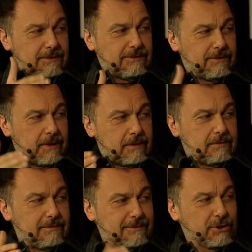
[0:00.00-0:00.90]
that
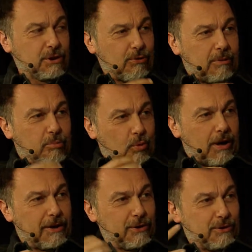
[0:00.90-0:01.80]
show up
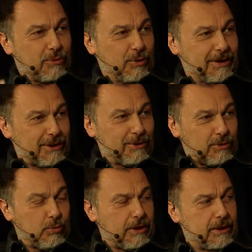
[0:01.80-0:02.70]
wider and wider
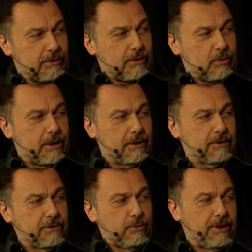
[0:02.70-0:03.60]
and wider and wider
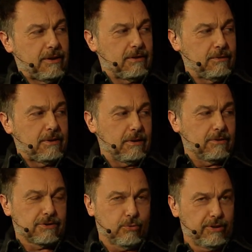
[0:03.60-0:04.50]
till we get to
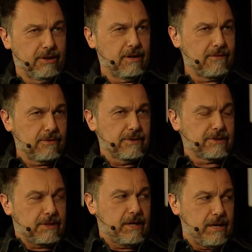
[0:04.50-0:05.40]
adults. So we never
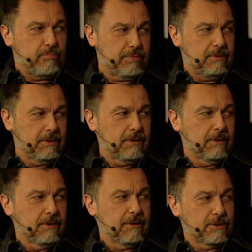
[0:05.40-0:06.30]
escape our